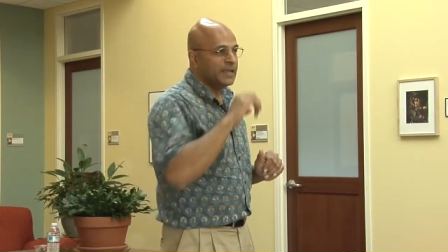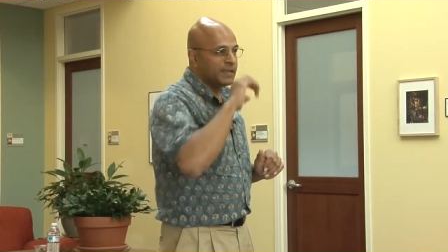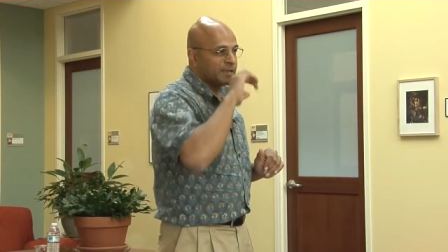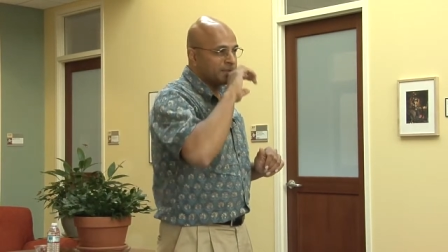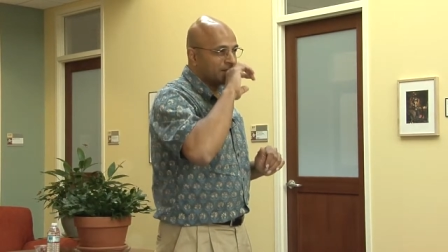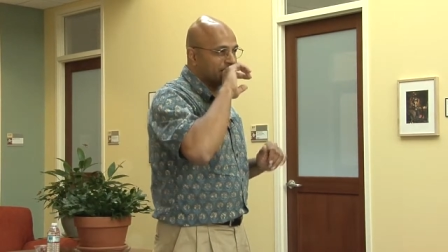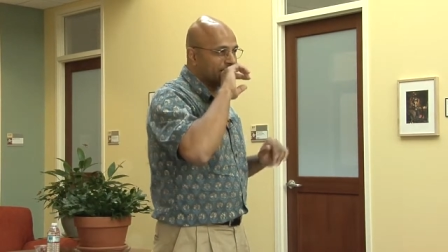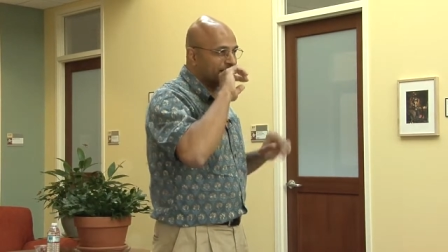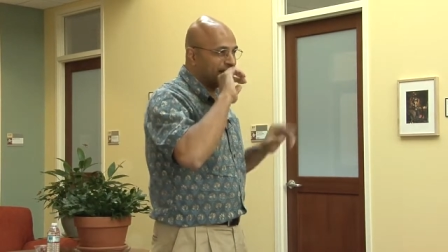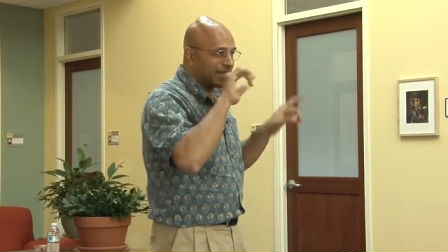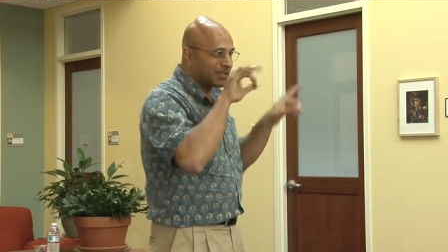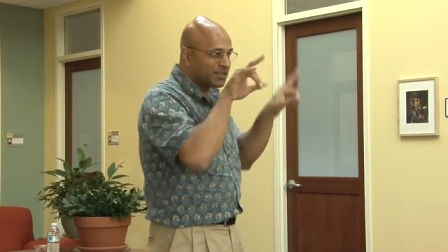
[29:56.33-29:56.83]

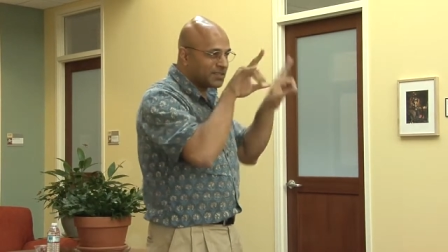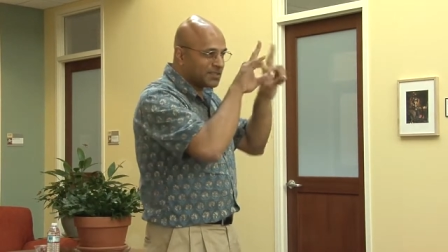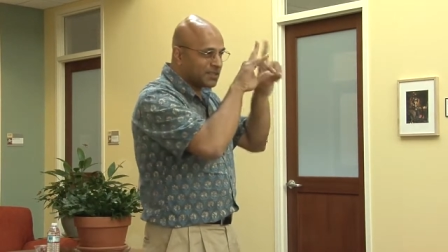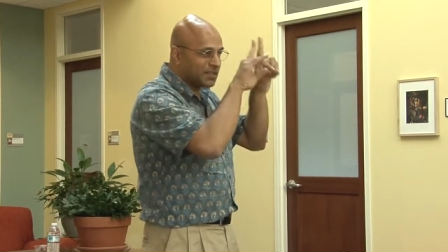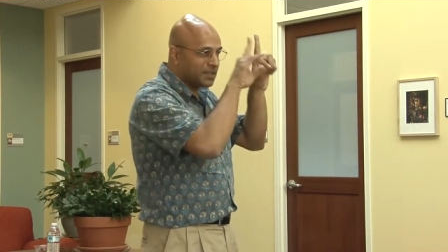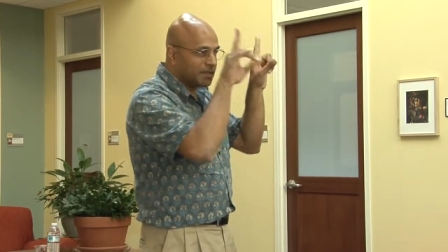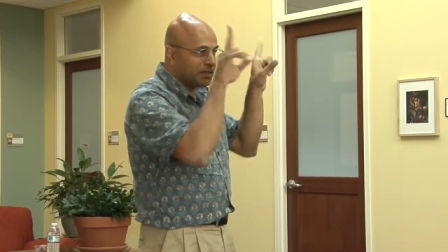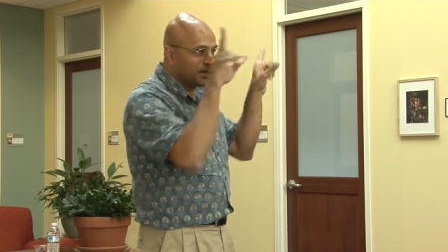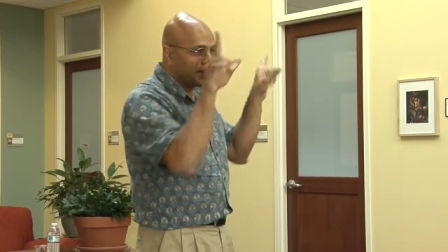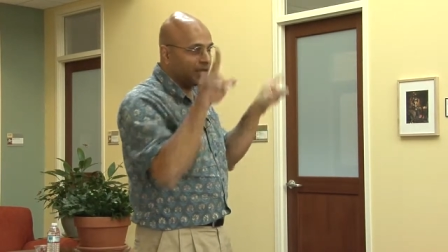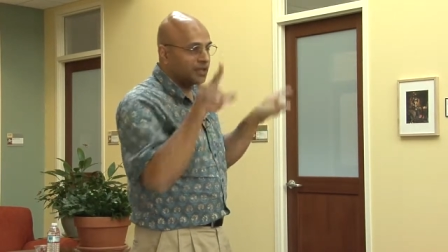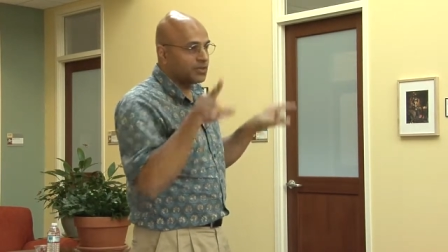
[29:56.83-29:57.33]
So that's
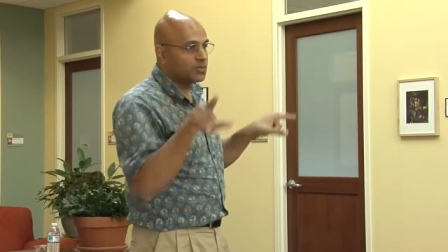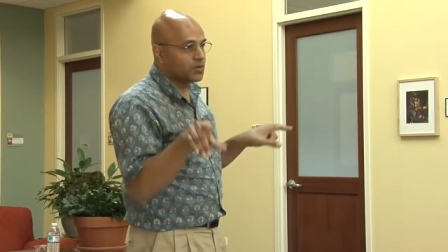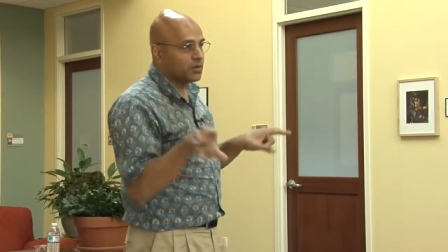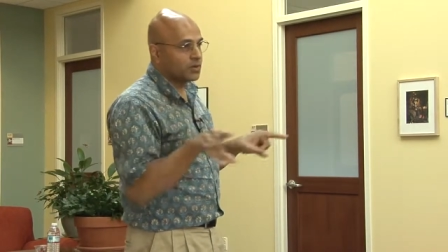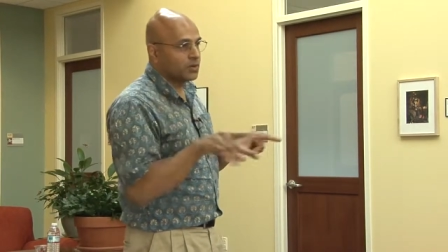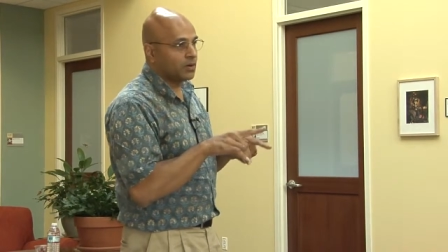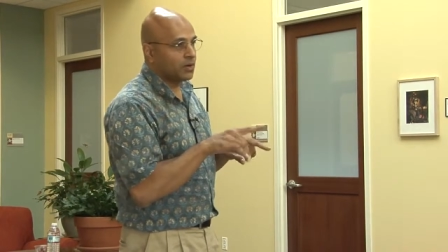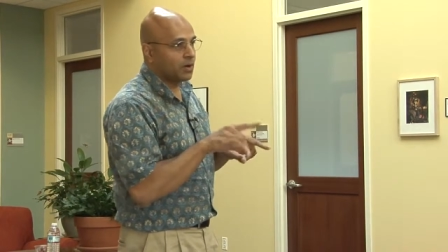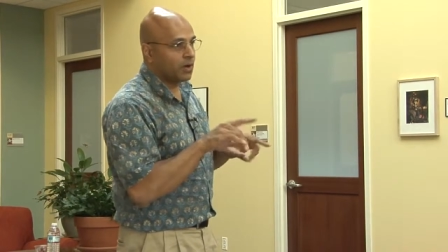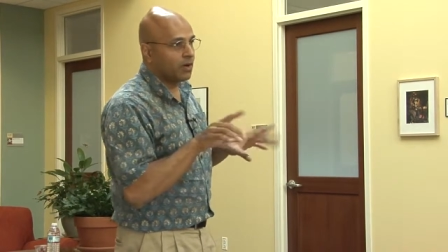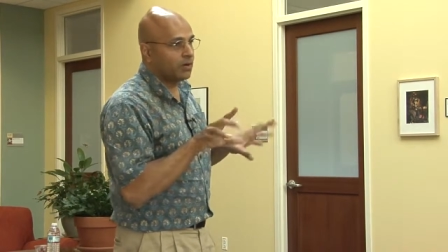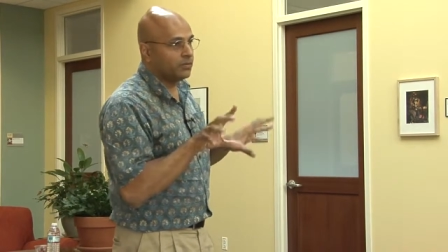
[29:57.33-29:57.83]
the
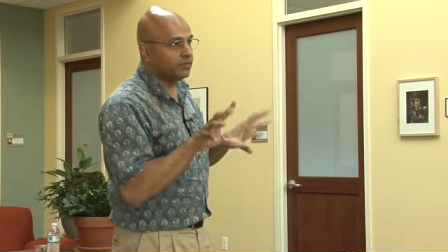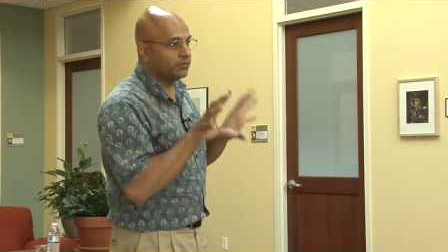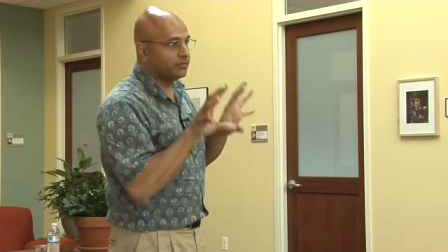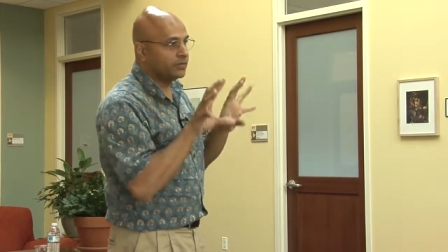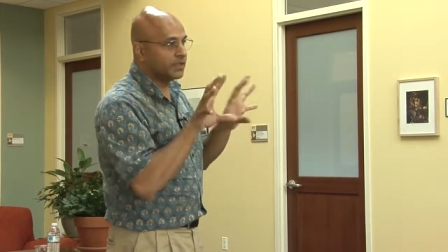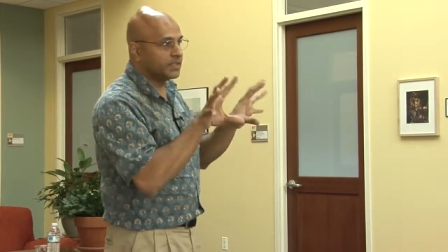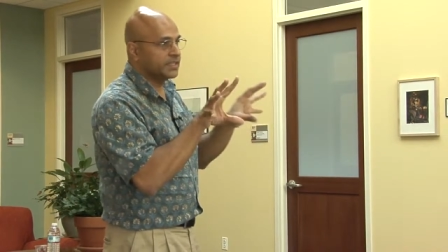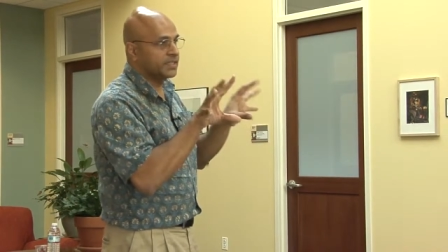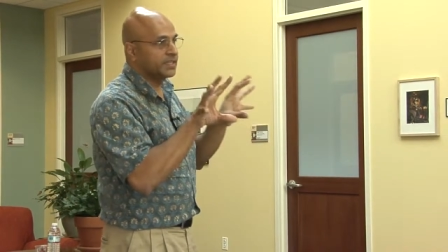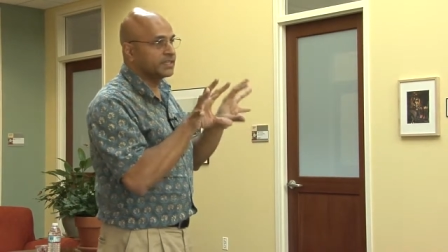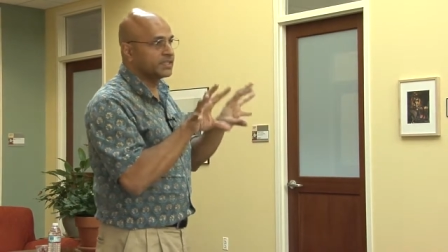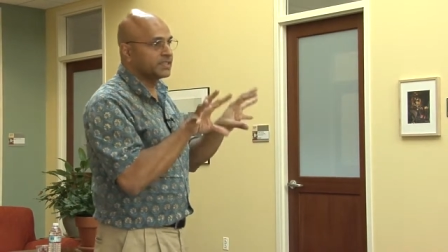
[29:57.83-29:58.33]
nature of
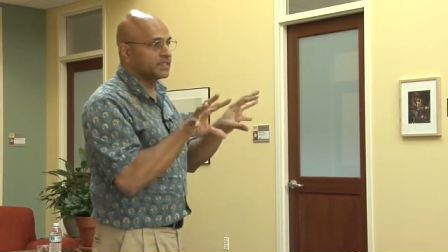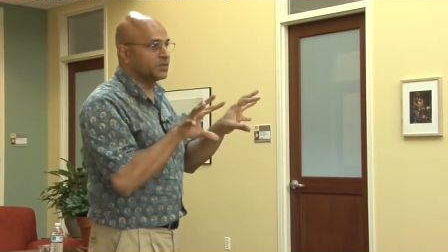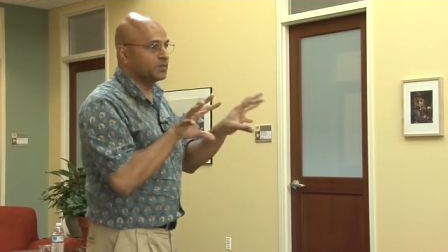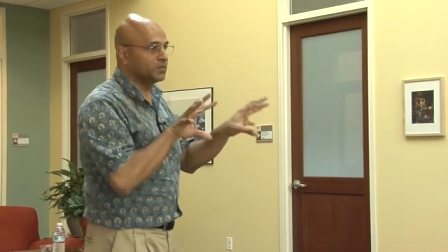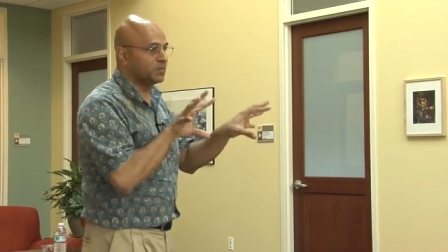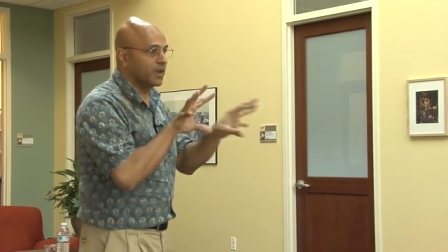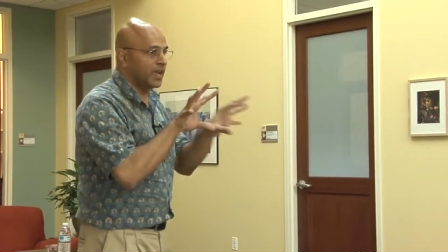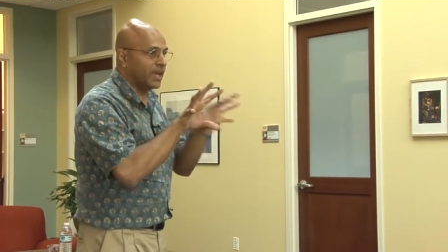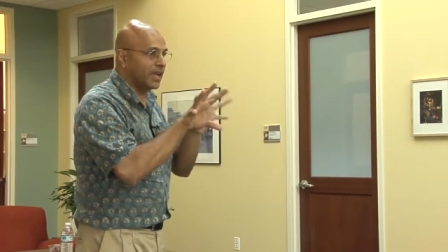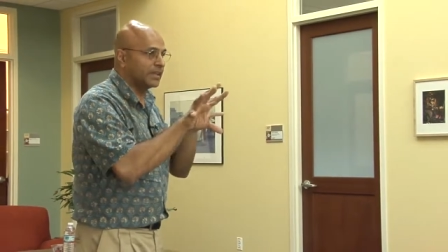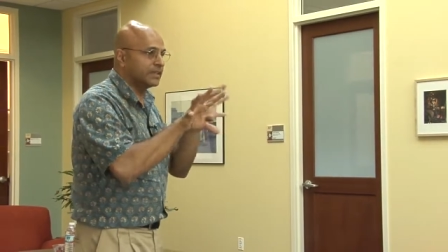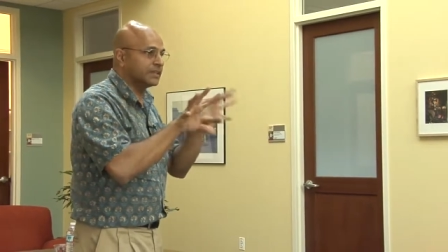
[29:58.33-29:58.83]
the
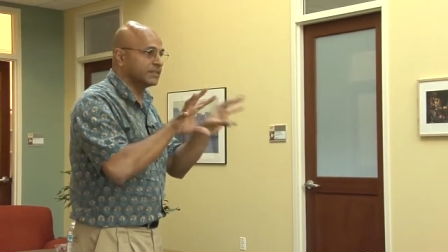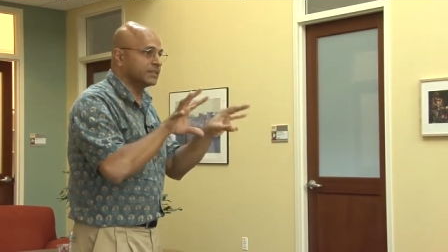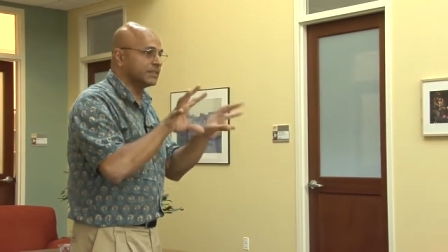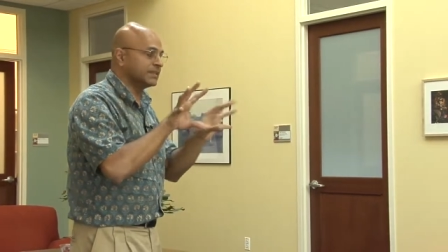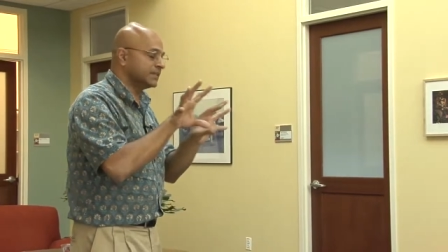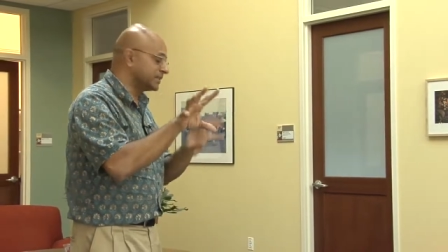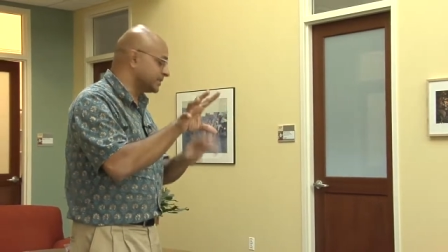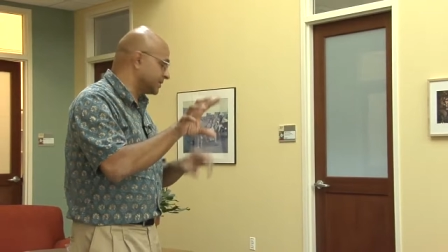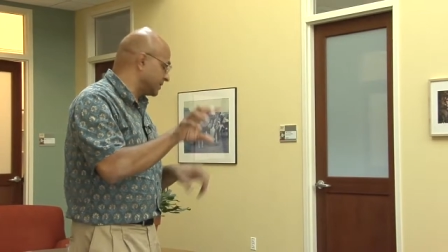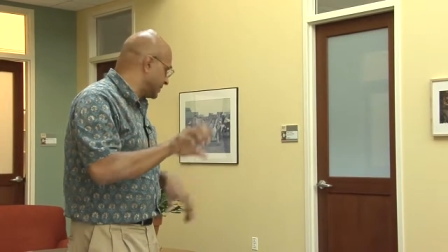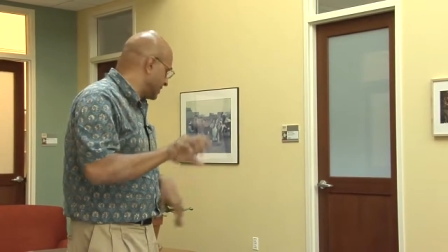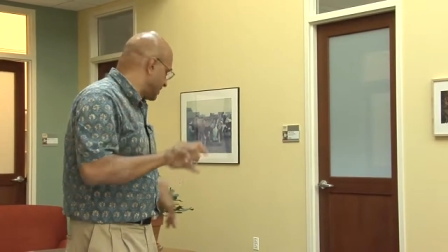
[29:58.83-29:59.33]
system as it
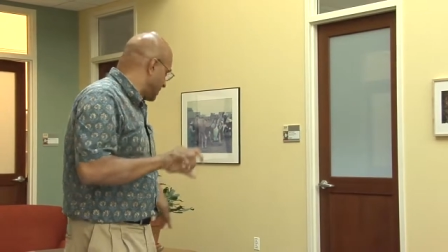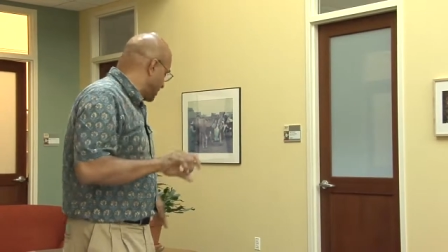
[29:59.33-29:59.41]
is